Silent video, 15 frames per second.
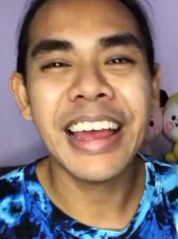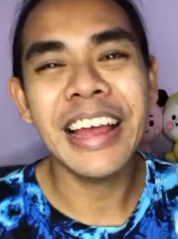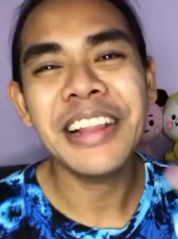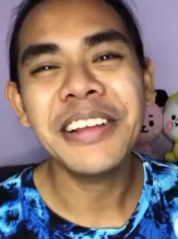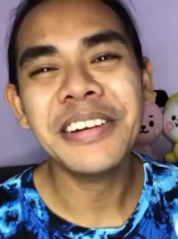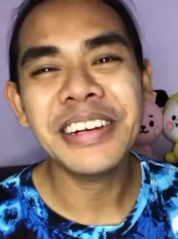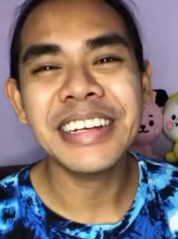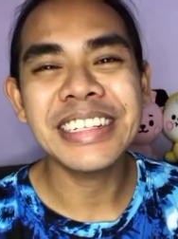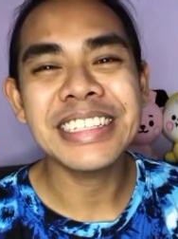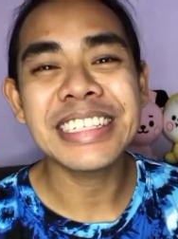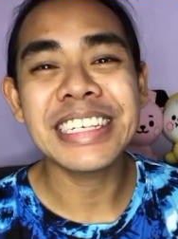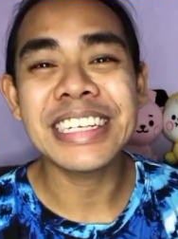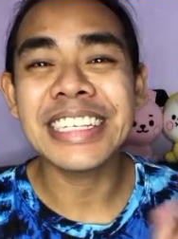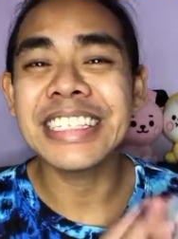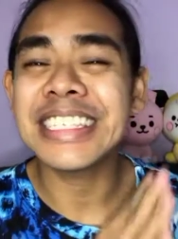Hello
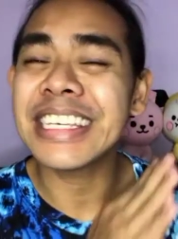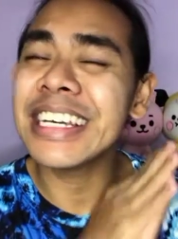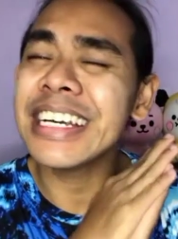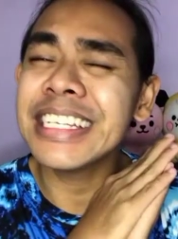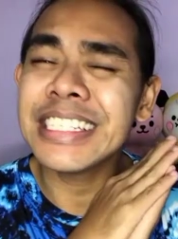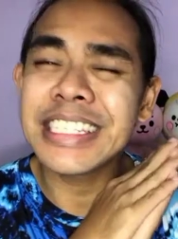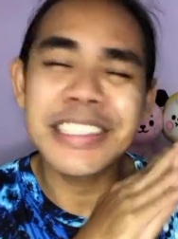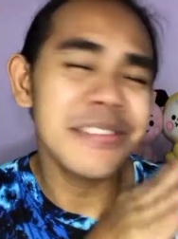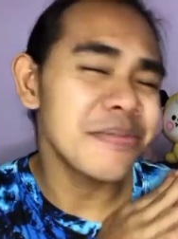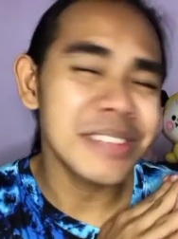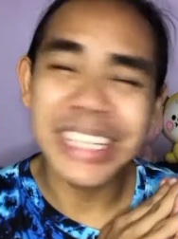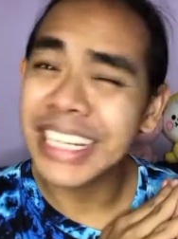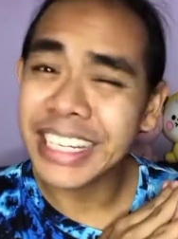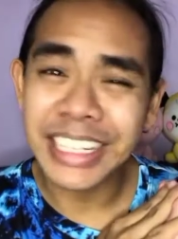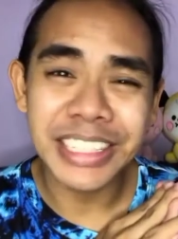Ronzies! It's
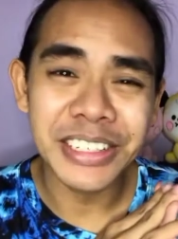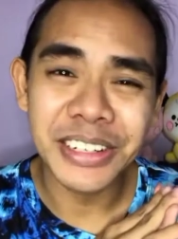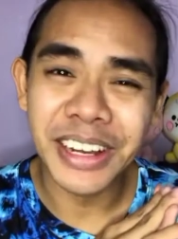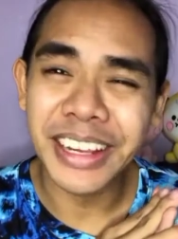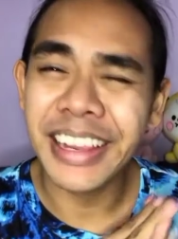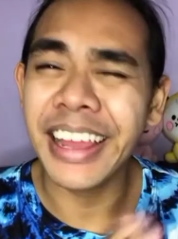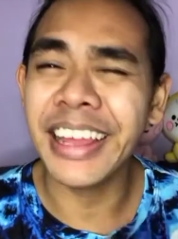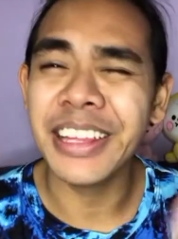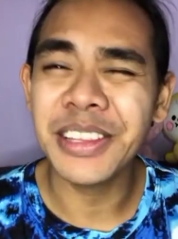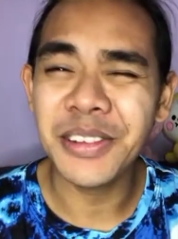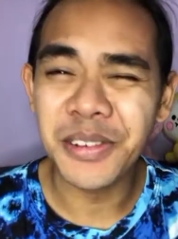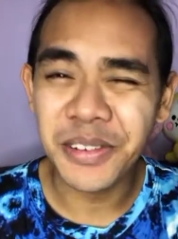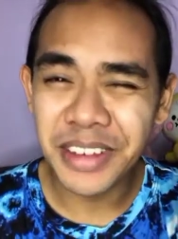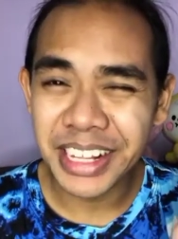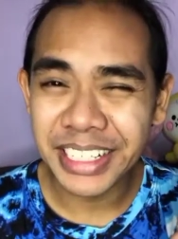me again, Ron,
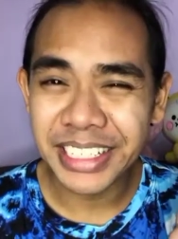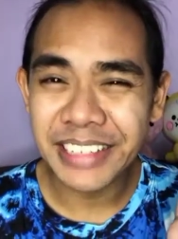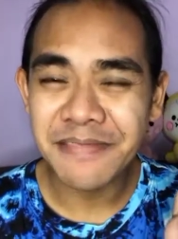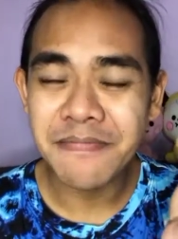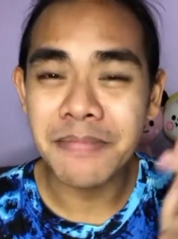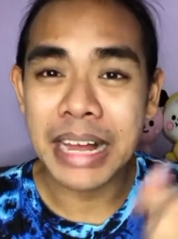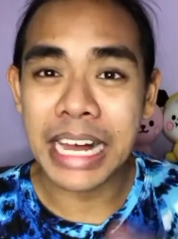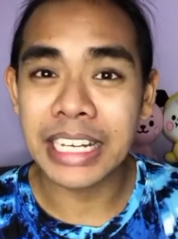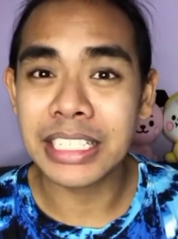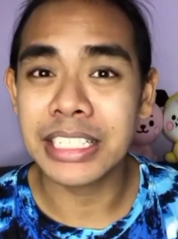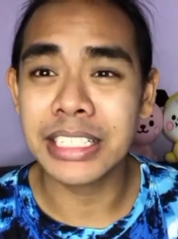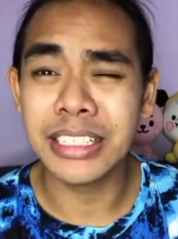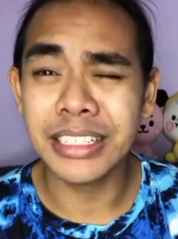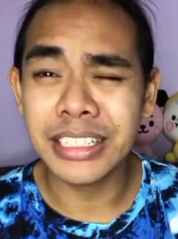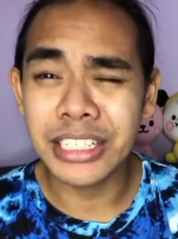and welcome
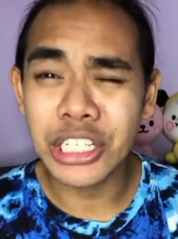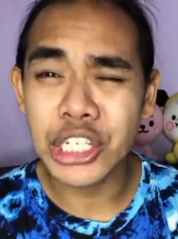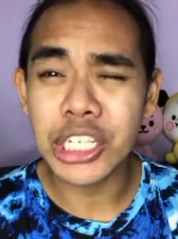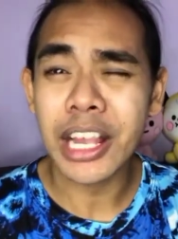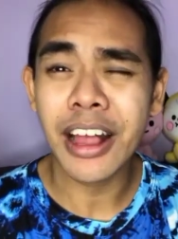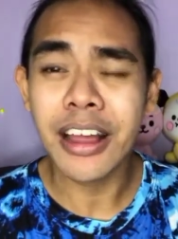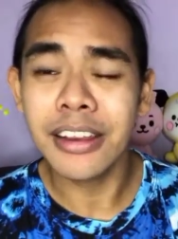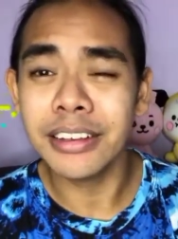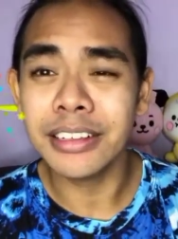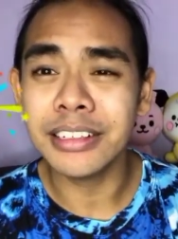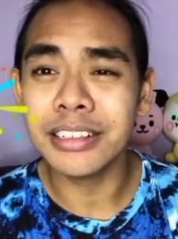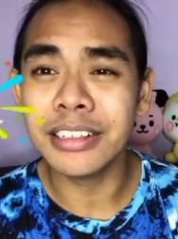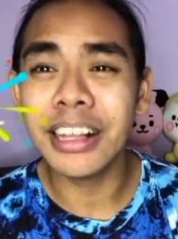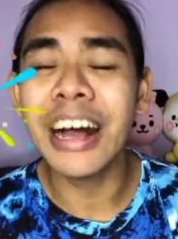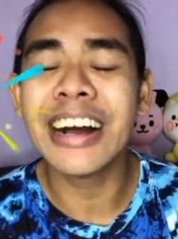back to the
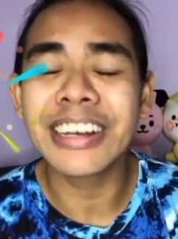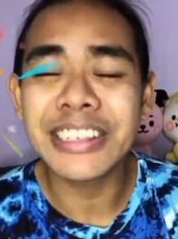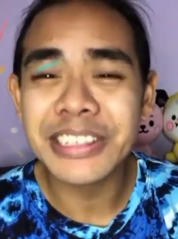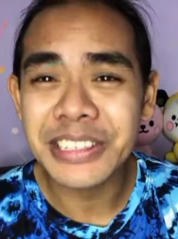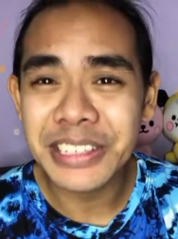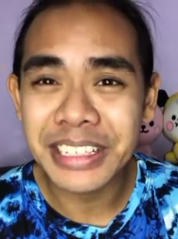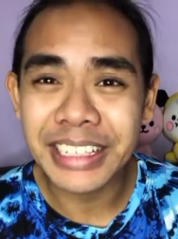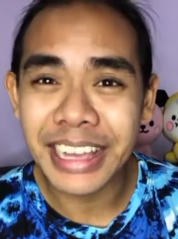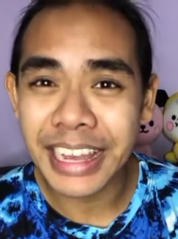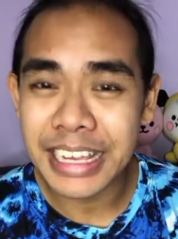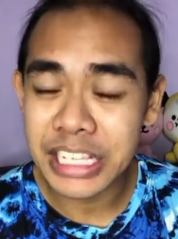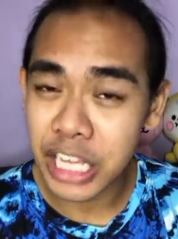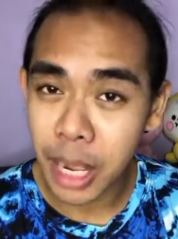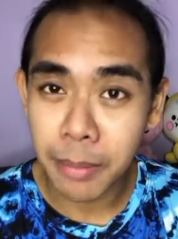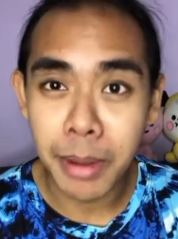channel. Kasi yun
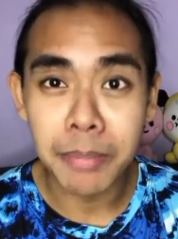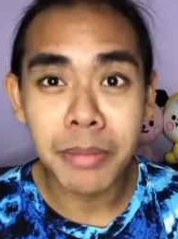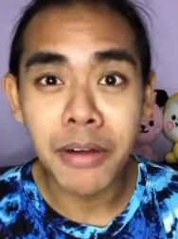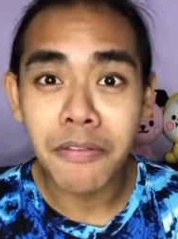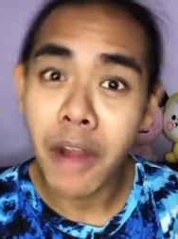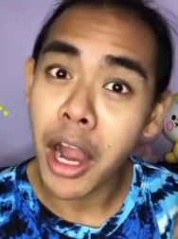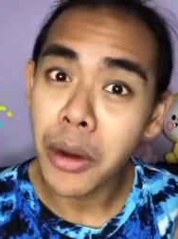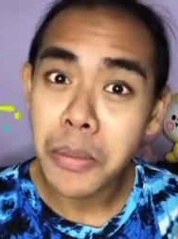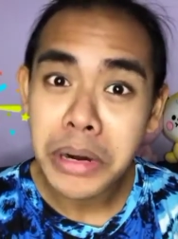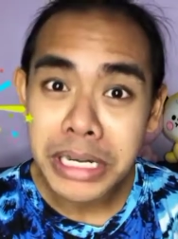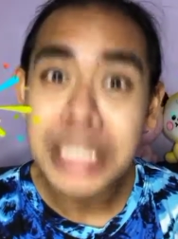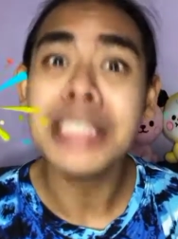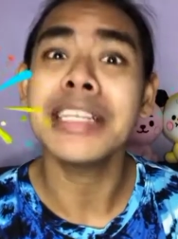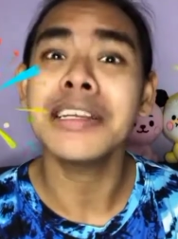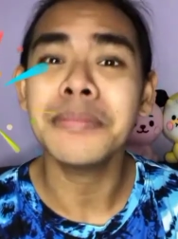guys, may
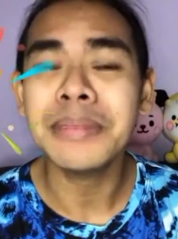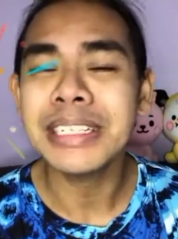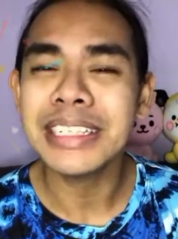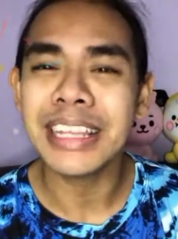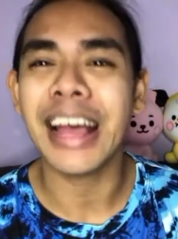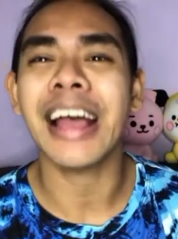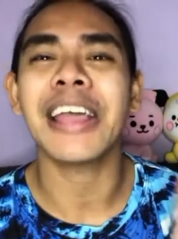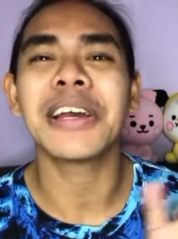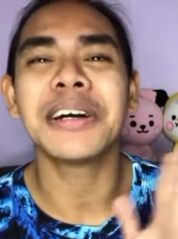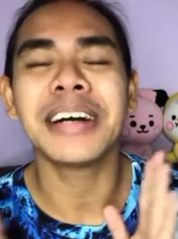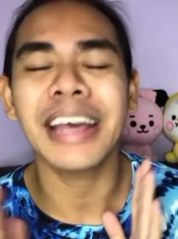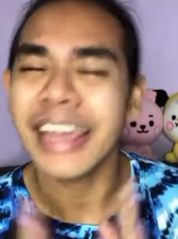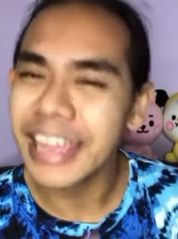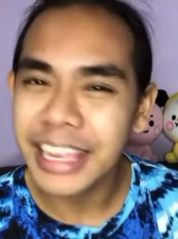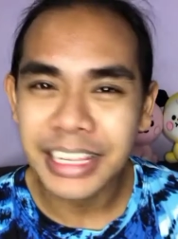pa-fireworks na naman
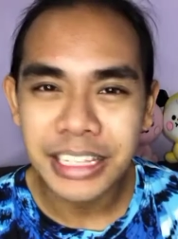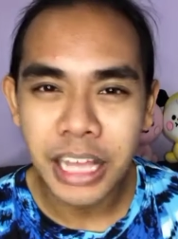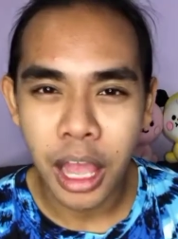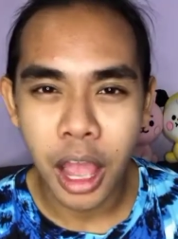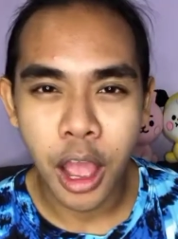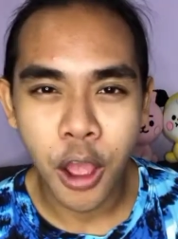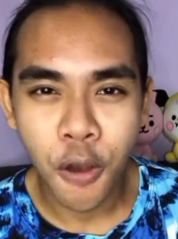tayo. And